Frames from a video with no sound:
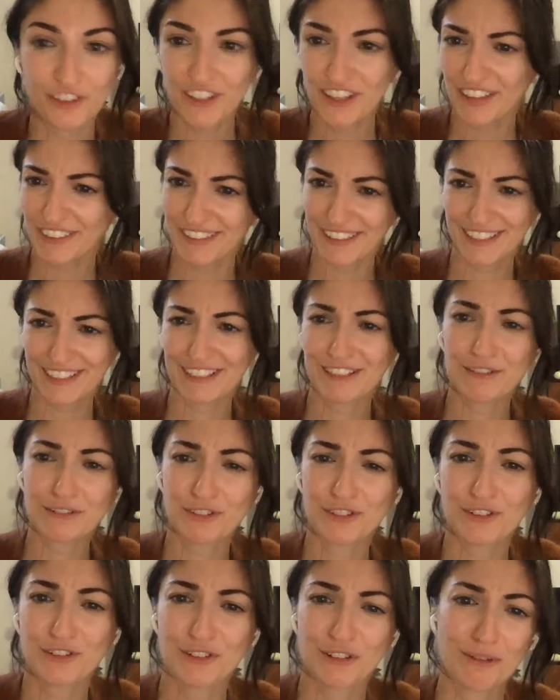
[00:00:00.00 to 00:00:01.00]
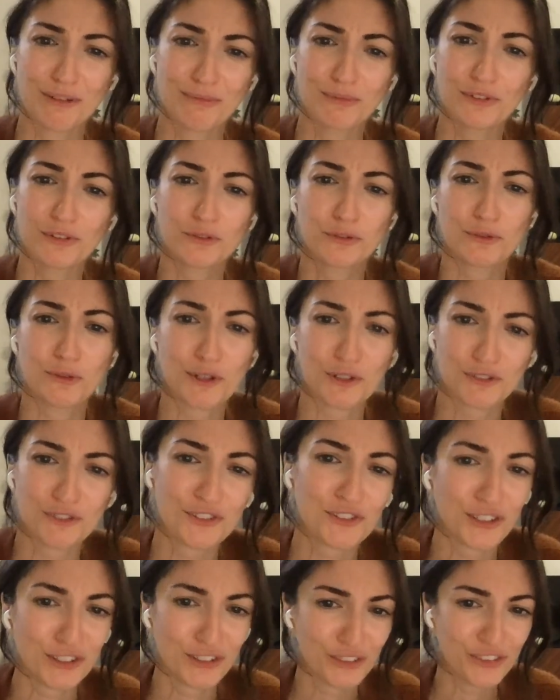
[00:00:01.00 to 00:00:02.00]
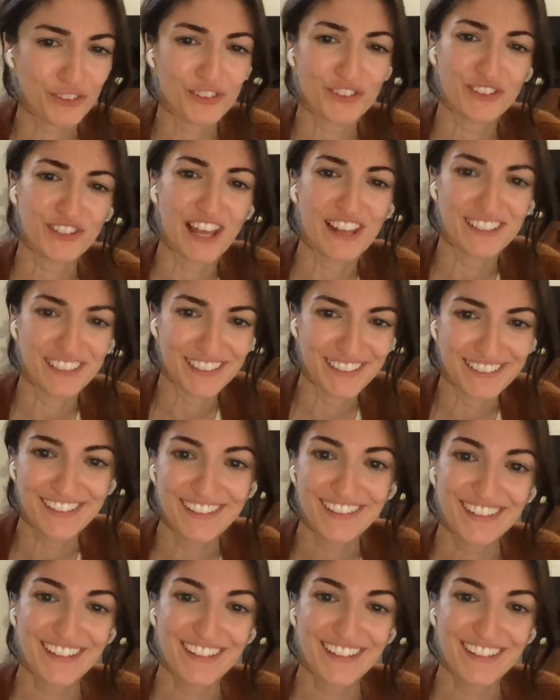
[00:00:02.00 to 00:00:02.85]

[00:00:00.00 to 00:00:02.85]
I think he used the term scorched earth Senate